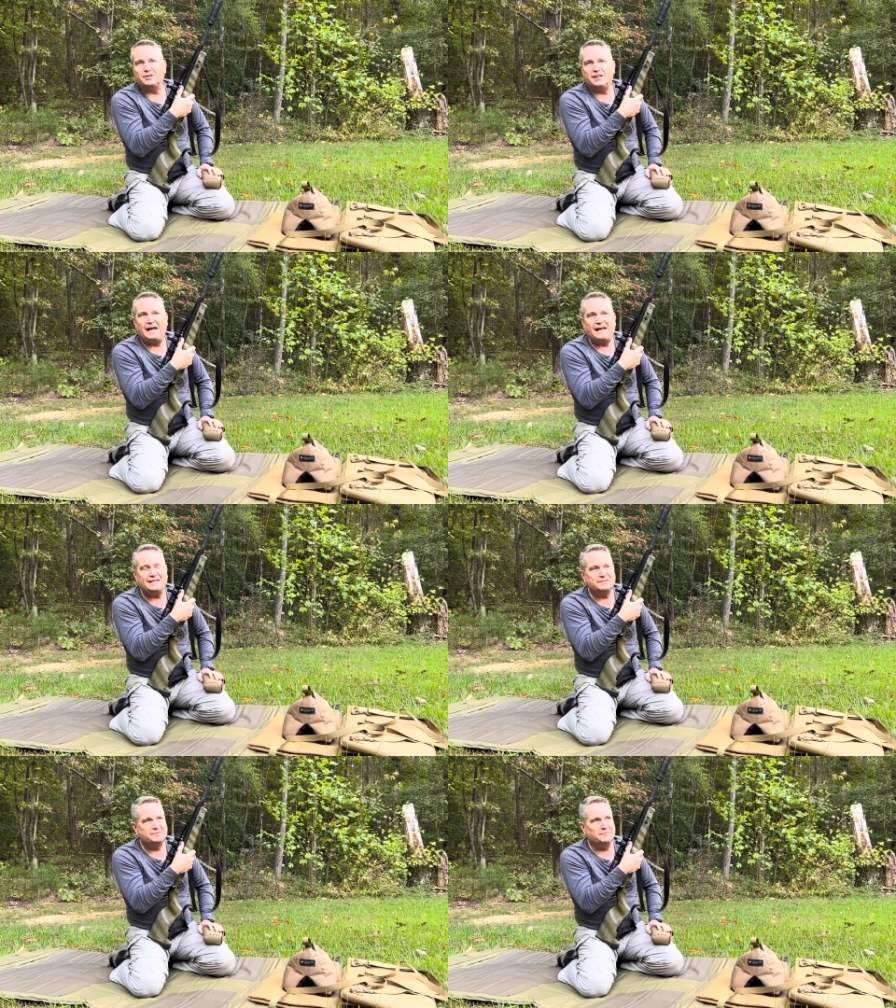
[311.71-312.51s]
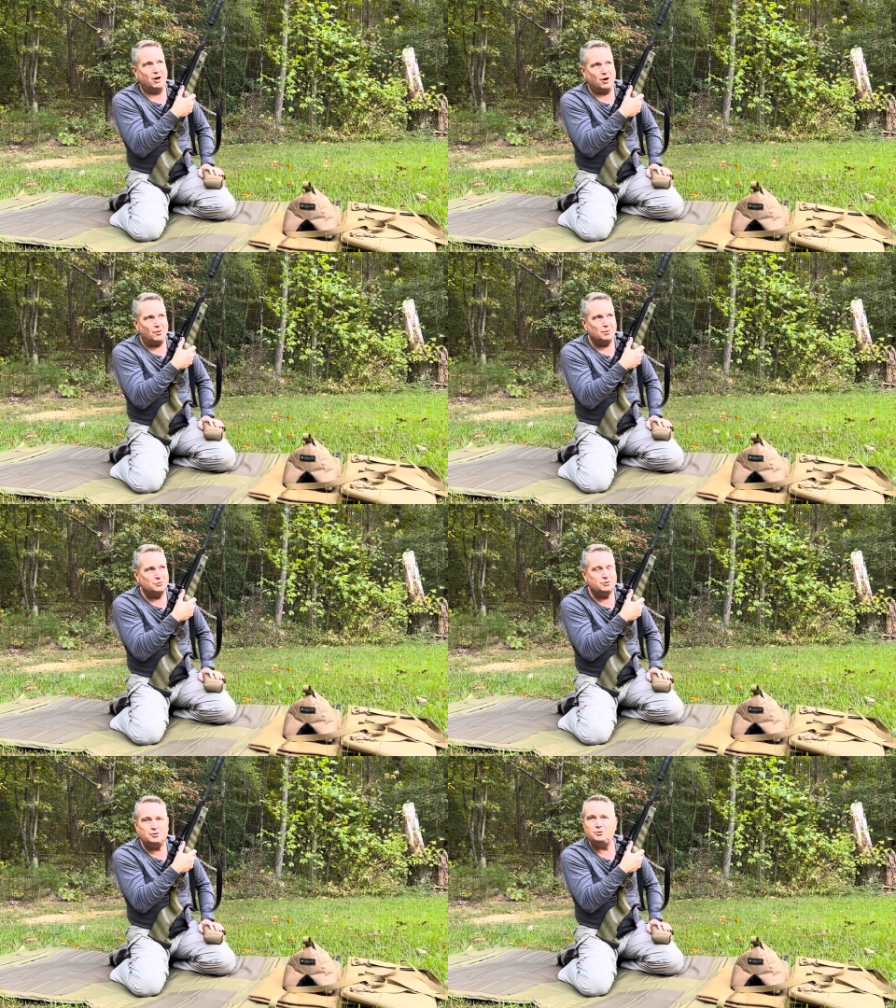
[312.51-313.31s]
That is
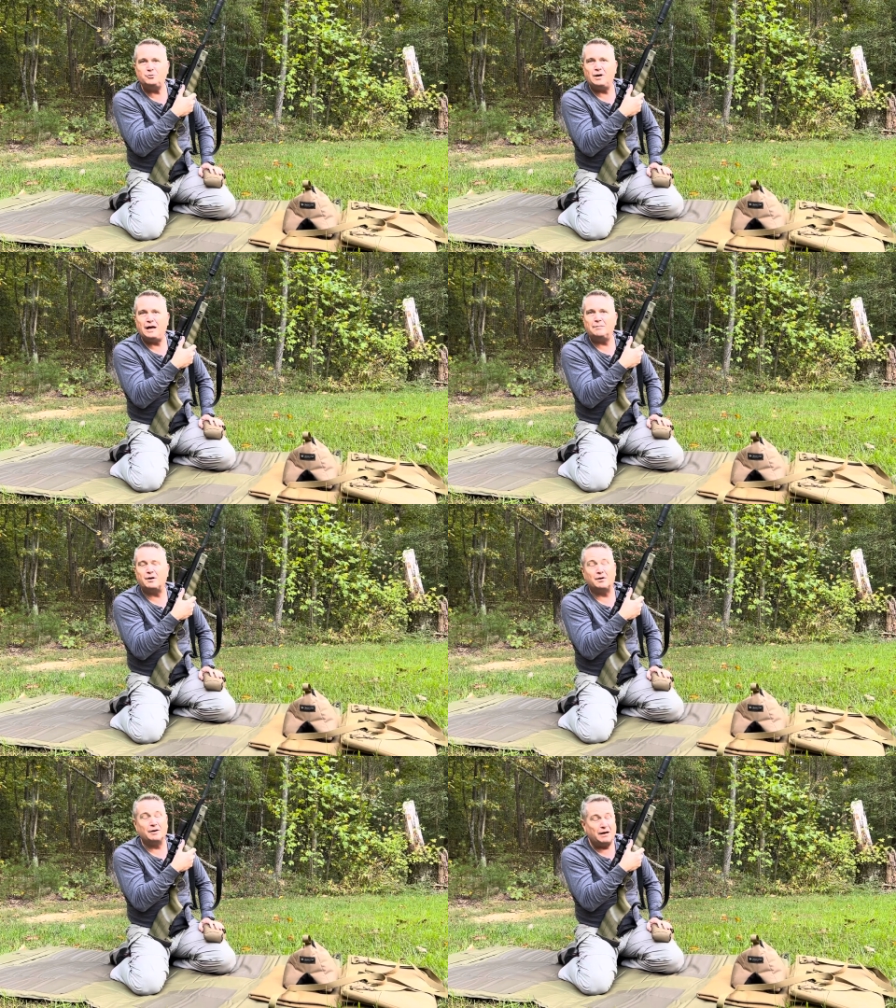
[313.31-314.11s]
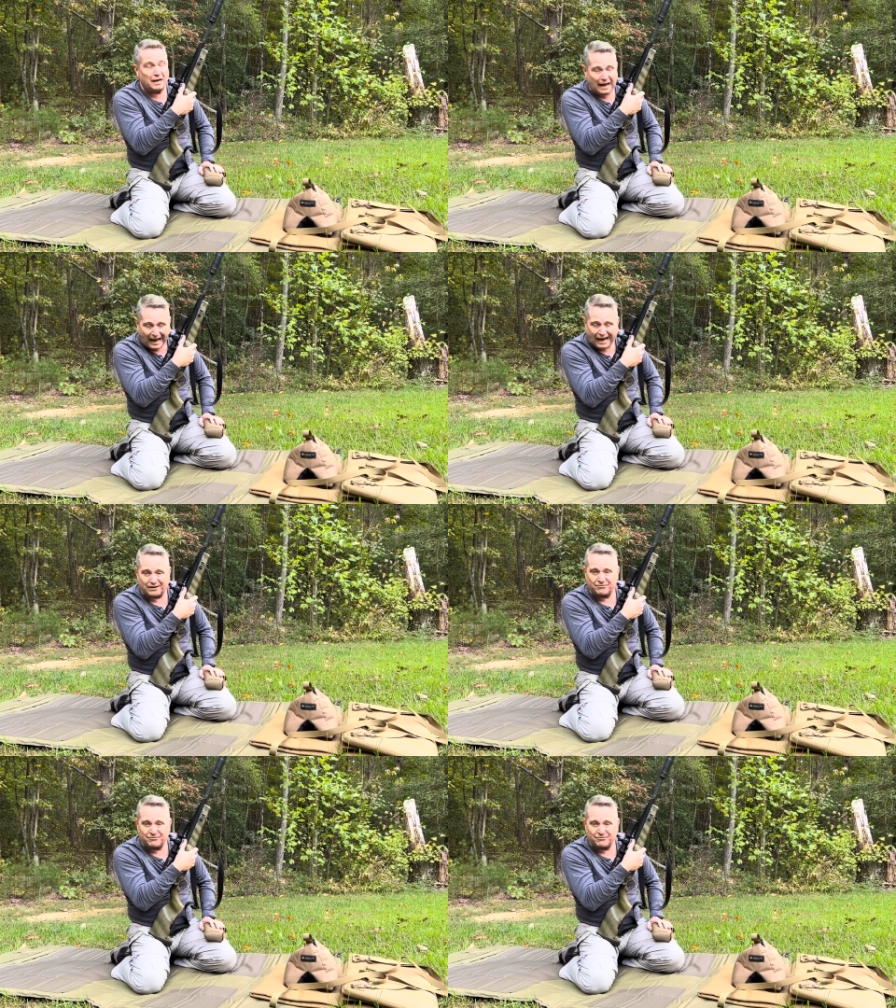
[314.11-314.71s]
almost half